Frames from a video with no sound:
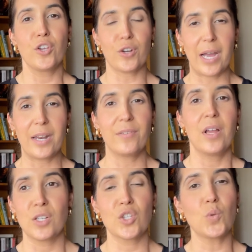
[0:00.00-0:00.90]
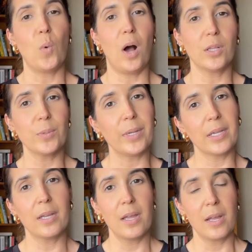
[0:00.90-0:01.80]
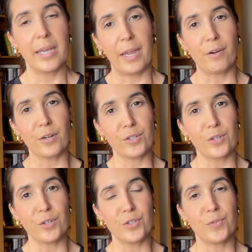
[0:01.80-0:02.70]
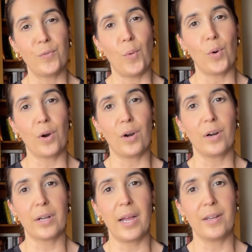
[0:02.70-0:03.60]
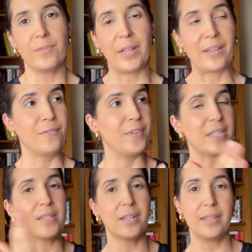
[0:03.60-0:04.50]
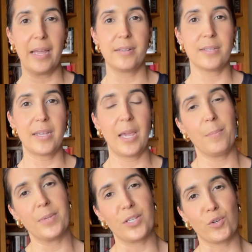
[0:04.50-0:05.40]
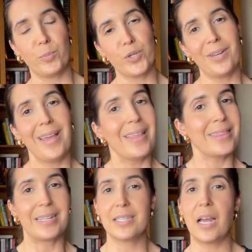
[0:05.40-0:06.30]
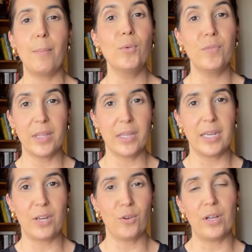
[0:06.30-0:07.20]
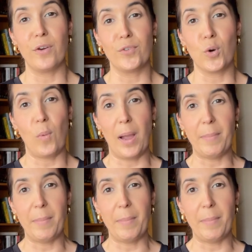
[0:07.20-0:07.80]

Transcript: You're kind of swallowing characters for kind of like vista, landscape description that's not moving the needle of your why